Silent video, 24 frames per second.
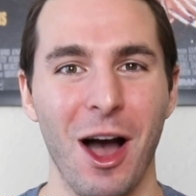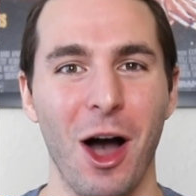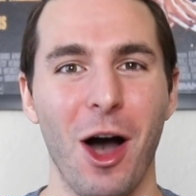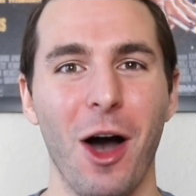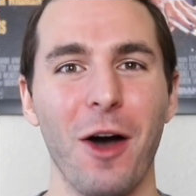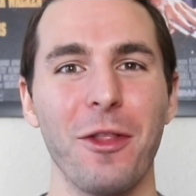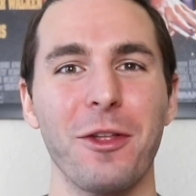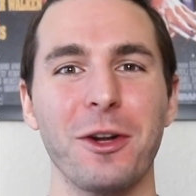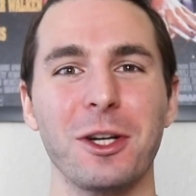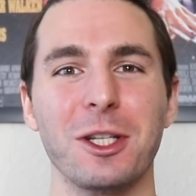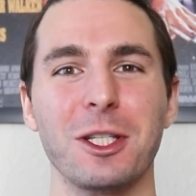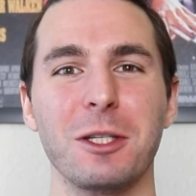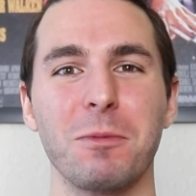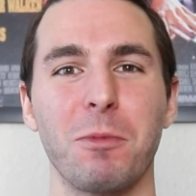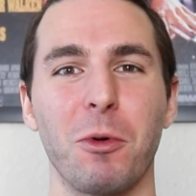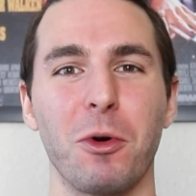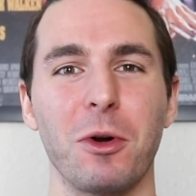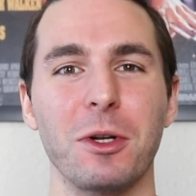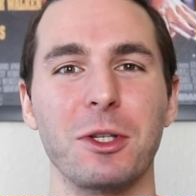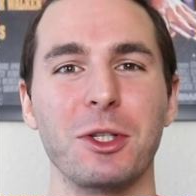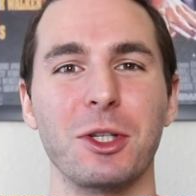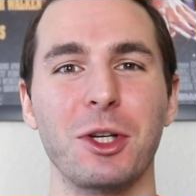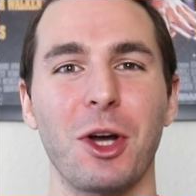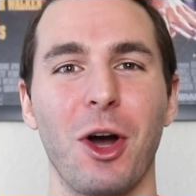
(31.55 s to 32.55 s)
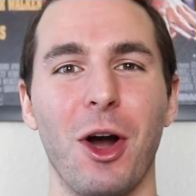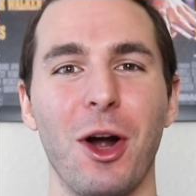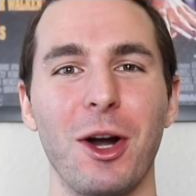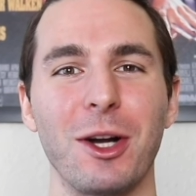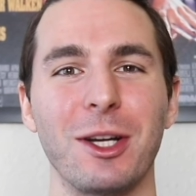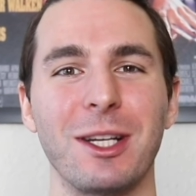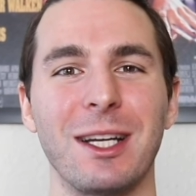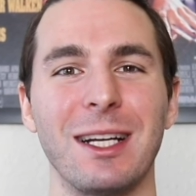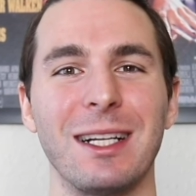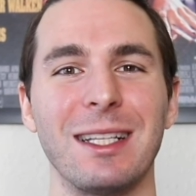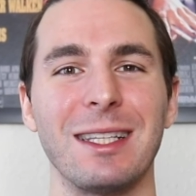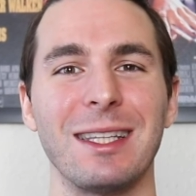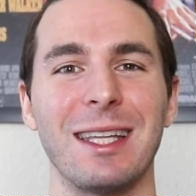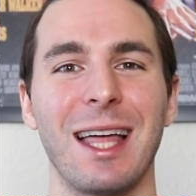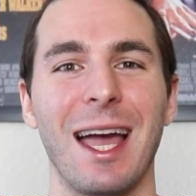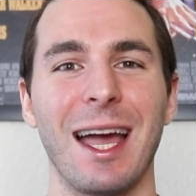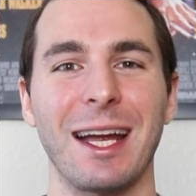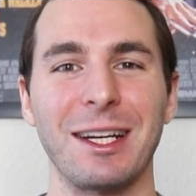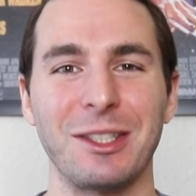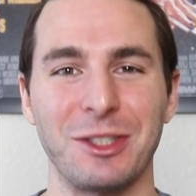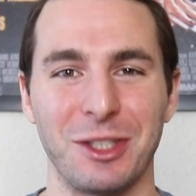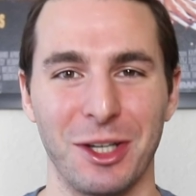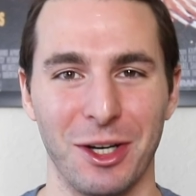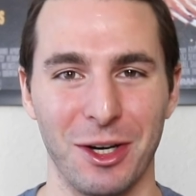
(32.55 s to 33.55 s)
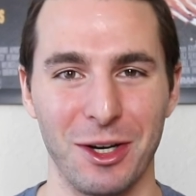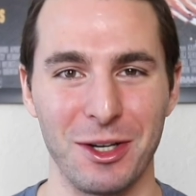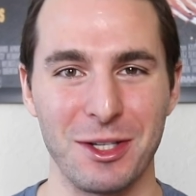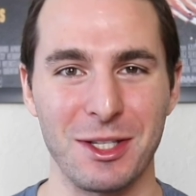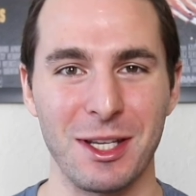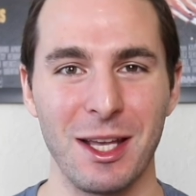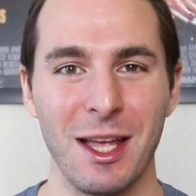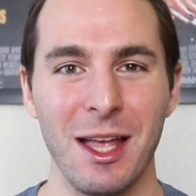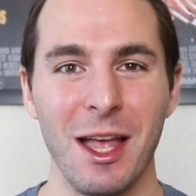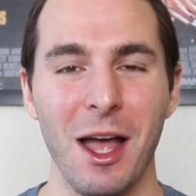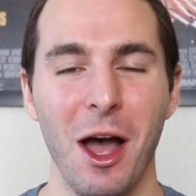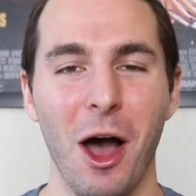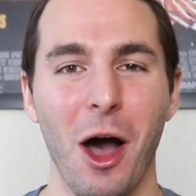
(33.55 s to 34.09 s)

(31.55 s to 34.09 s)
other sports card collectors,